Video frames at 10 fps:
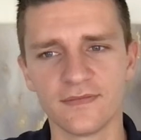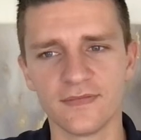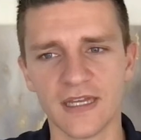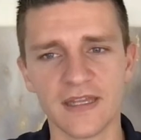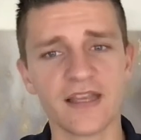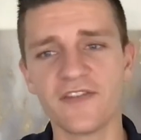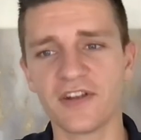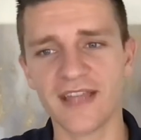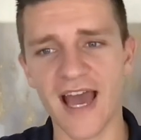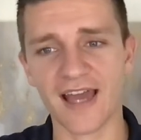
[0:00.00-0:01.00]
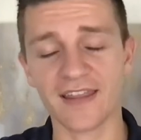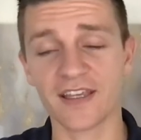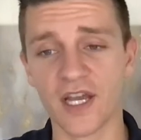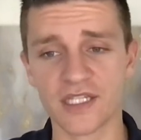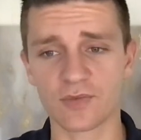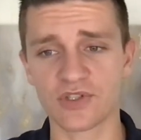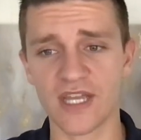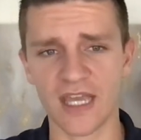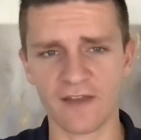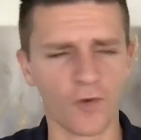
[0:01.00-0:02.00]
And they leave it at that. And the customer's
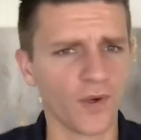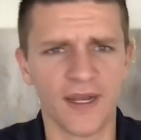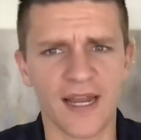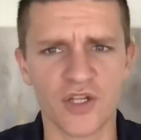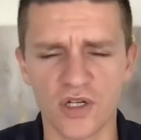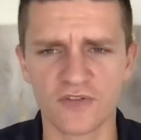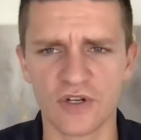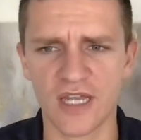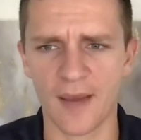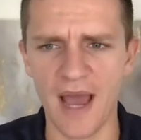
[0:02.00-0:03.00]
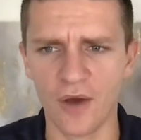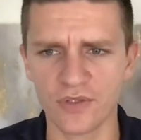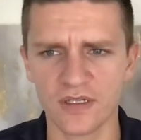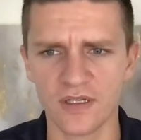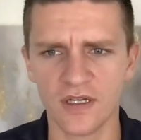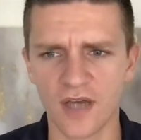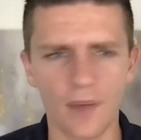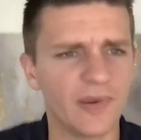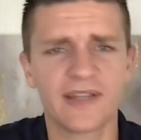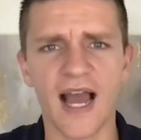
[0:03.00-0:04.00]
thinking, $49 for you to come out? I'll
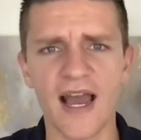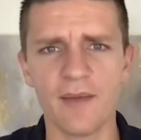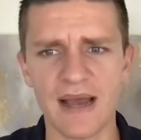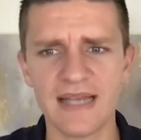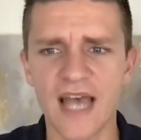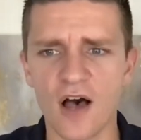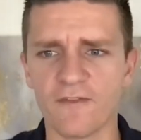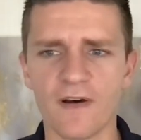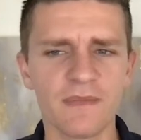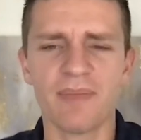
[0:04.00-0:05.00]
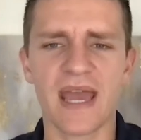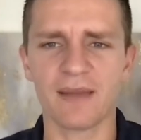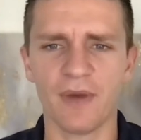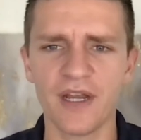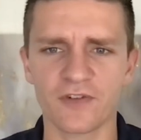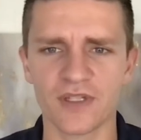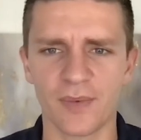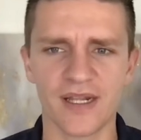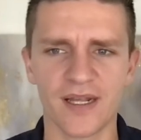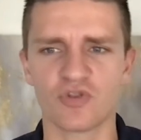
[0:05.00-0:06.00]
pick the guy up myself. I'm not paying money for somebody
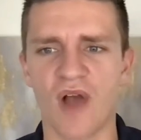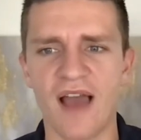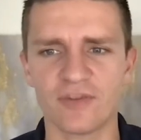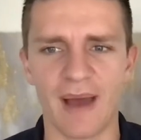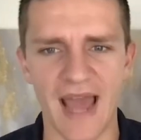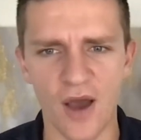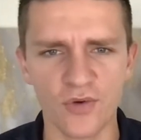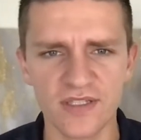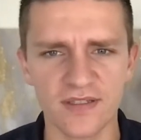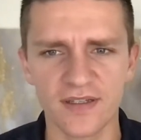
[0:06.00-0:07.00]
to come drive to my house.